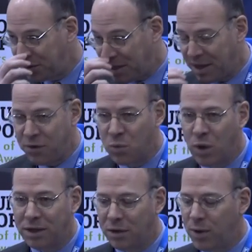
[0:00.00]
I'll give you
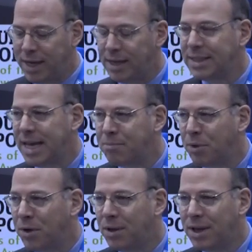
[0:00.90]
one quick
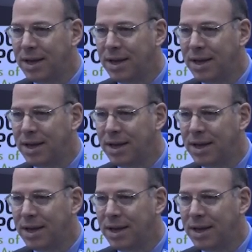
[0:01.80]
example